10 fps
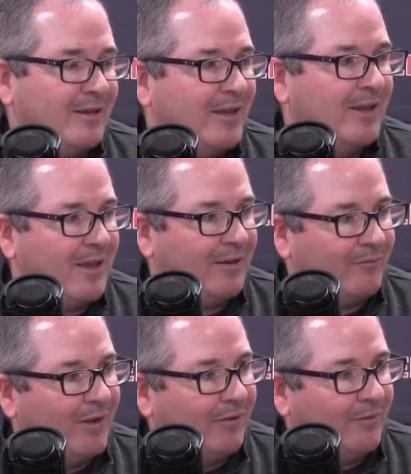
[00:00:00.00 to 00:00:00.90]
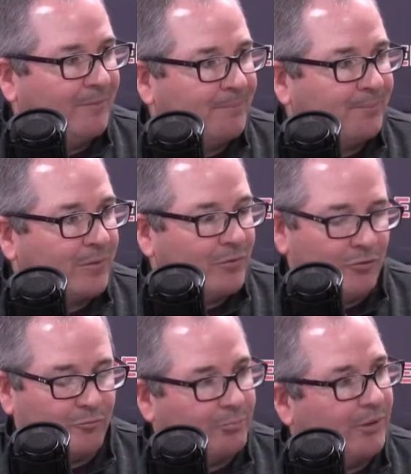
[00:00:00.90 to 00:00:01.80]
The NFL,
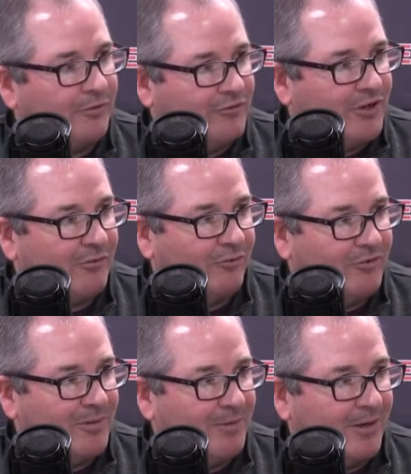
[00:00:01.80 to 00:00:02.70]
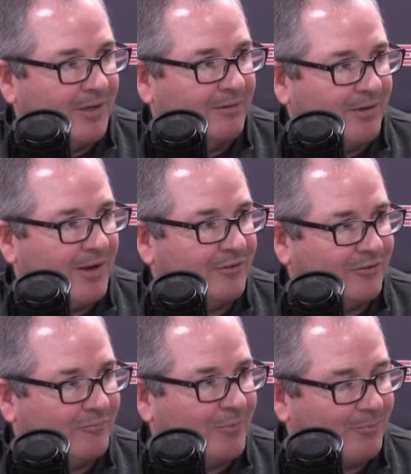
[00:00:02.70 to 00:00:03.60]
you split the general seat money, right? It's
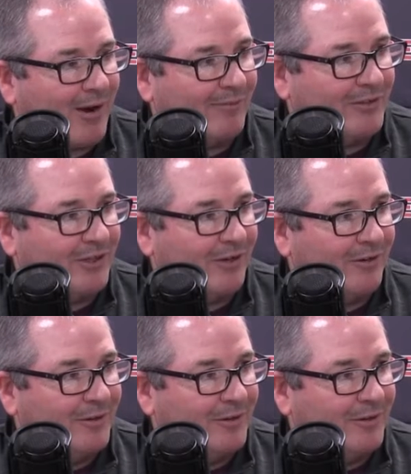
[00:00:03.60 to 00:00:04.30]
a profit share.